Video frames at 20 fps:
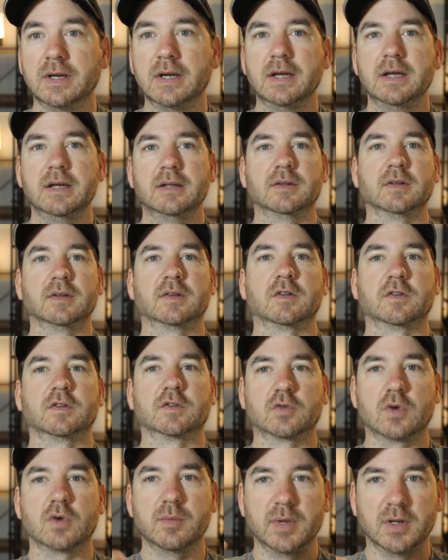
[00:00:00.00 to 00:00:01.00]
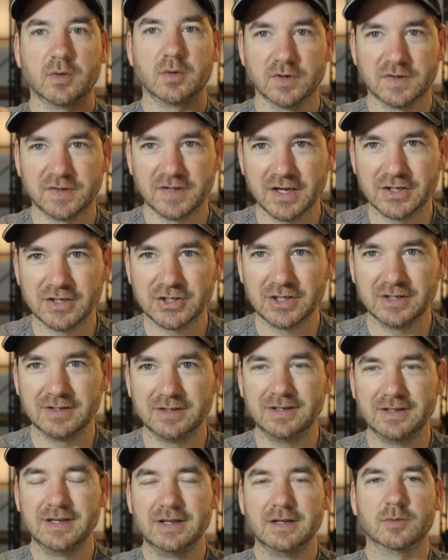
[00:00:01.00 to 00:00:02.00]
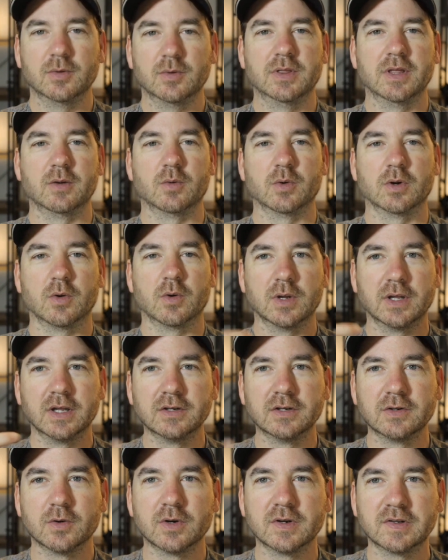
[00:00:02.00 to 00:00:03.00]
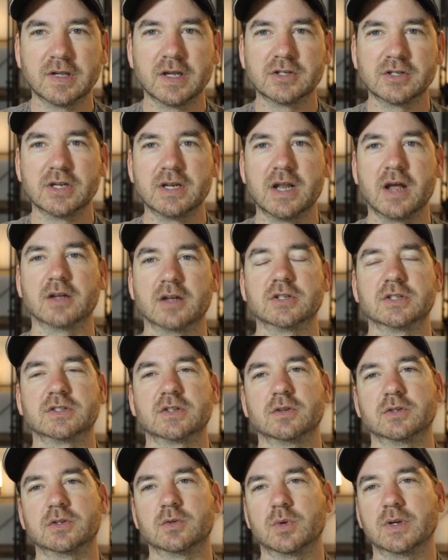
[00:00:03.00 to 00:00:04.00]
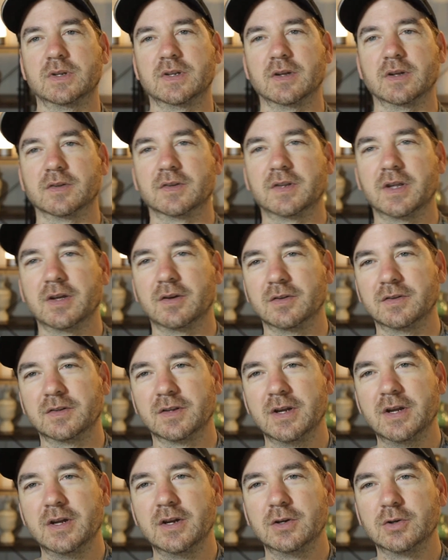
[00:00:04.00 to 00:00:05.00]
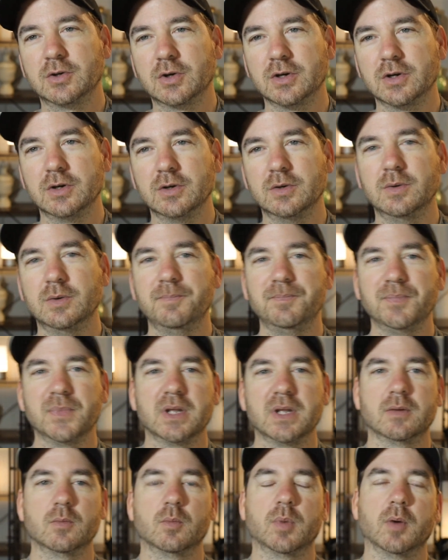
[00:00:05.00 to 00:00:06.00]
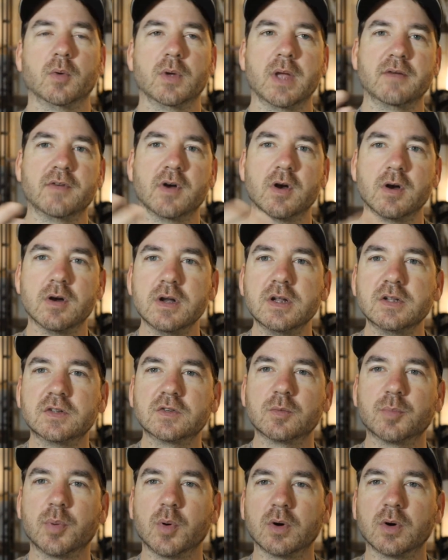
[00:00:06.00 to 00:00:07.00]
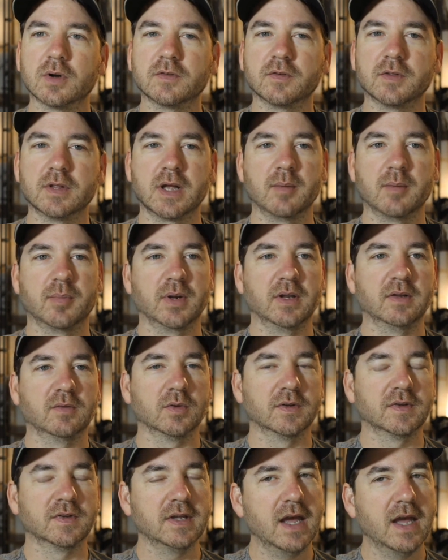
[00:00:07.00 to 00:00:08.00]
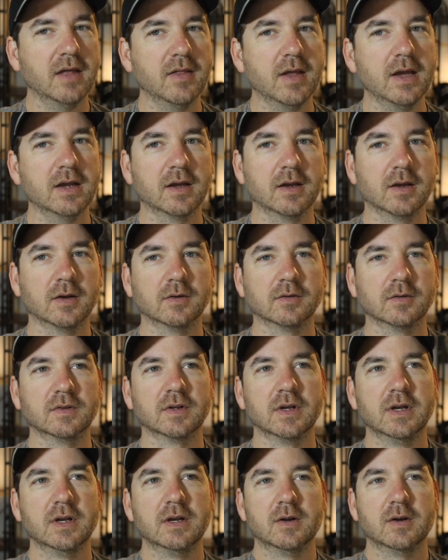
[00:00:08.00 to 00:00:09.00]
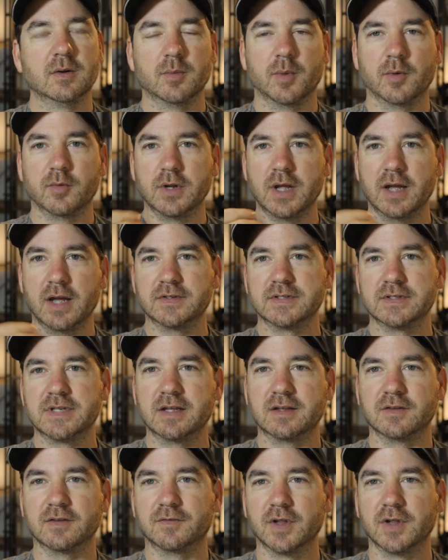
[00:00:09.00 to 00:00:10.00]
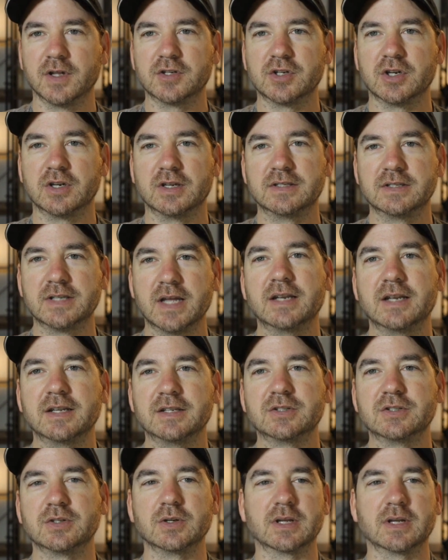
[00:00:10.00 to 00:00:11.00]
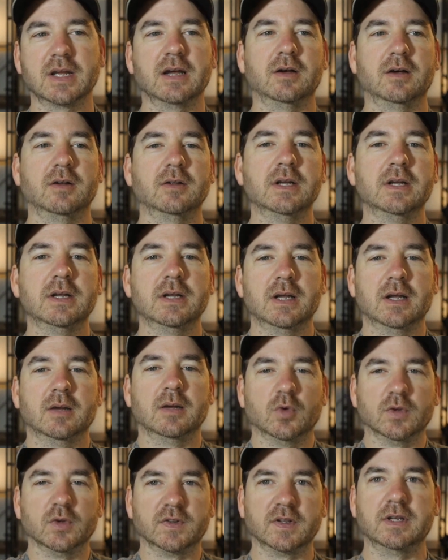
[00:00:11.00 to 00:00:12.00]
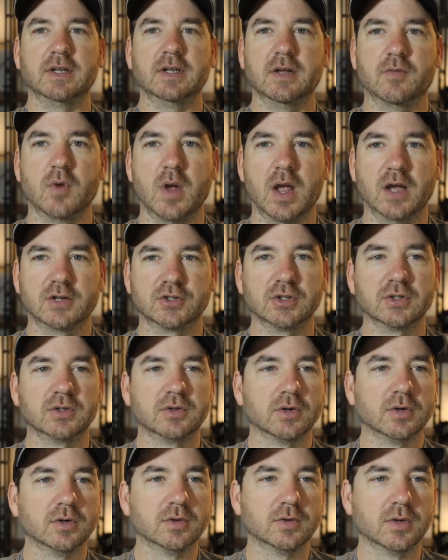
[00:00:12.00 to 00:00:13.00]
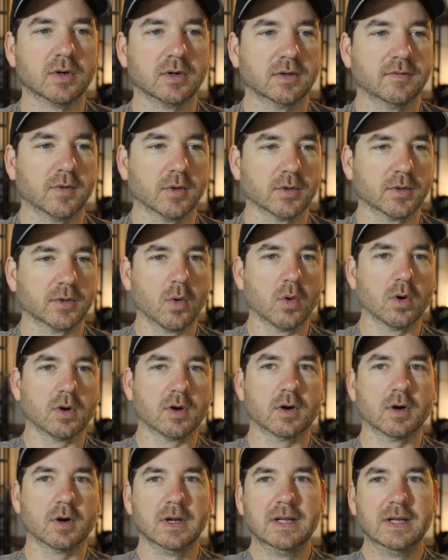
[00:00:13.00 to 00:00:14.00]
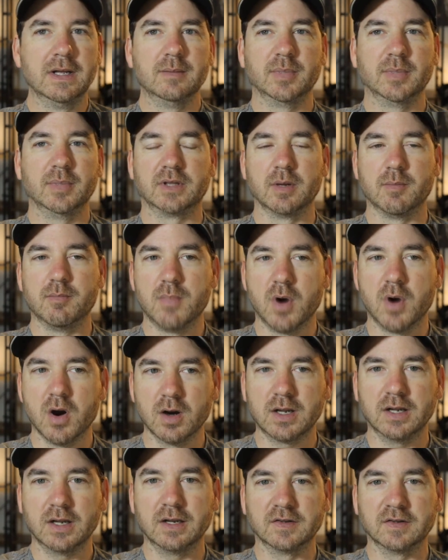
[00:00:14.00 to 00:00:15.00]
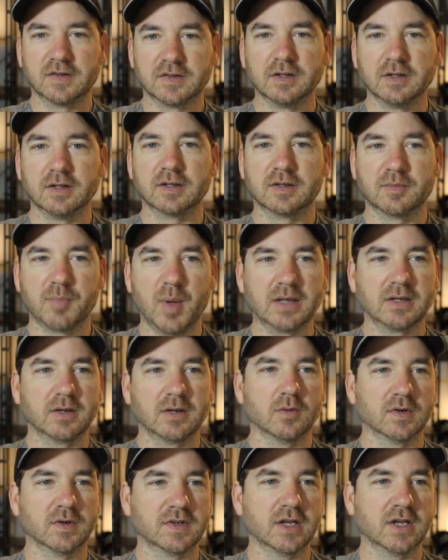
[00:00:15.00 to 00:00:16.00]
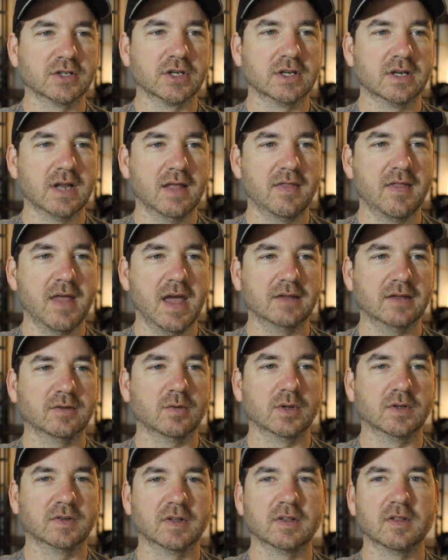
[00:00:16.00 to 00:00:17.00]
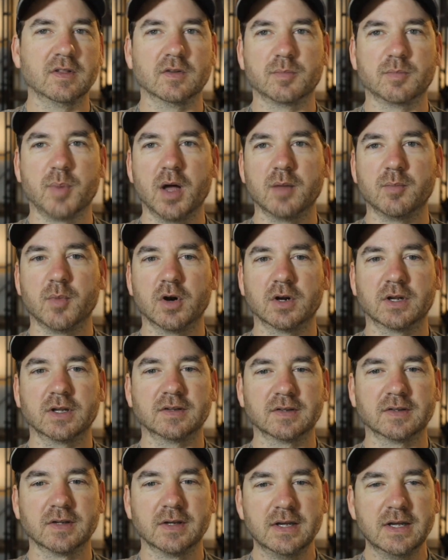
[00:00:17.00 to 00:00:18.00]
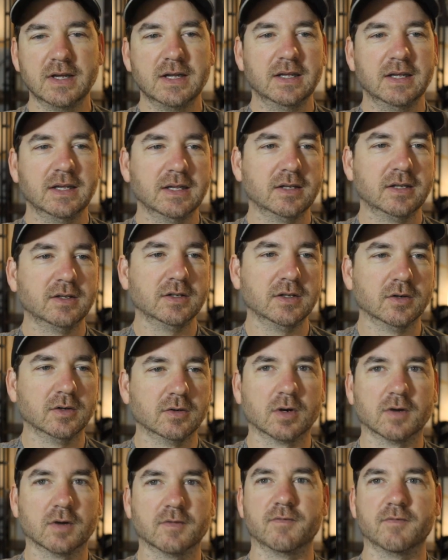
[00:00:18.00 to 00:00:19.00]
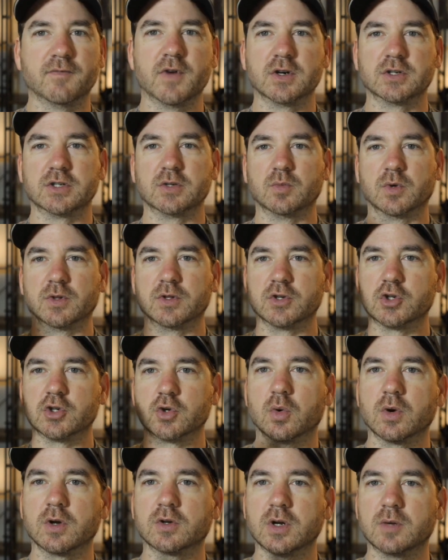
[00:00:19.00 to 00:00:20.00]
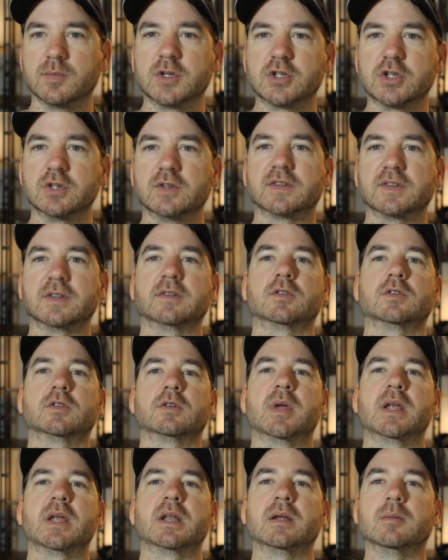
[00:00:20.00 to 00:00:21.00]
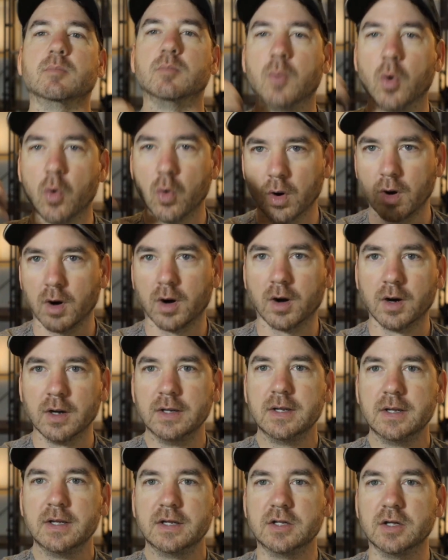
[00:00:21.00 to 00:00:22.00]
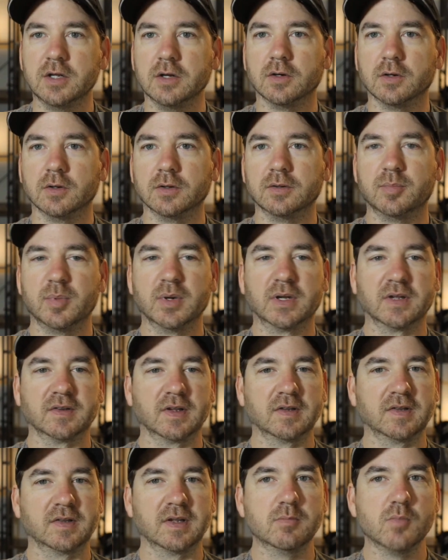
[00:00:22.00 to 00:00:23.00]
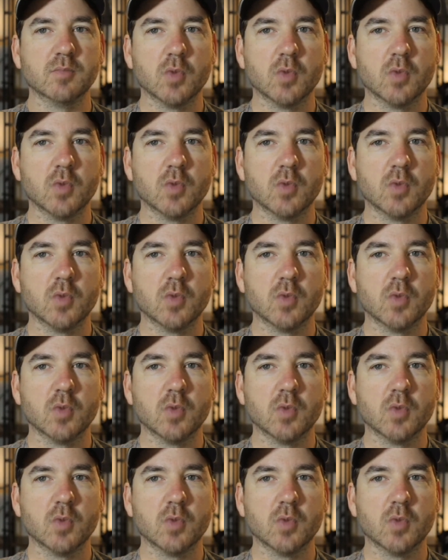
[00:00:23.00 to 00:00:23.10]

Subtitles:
This is screaming recession. We think we're going into a recession. Now, I just told you retail sales grew, but we have earnings reports for the companies. We'll see how that goes. Remember, you have to take inflation and debt into account, and we'll see if we actually grew during the fourth quarter. But the market is still expecting a recession, and that's why you see those bond markets in yield curve inversion, where the shorter term issuances are demanding more yield because they see more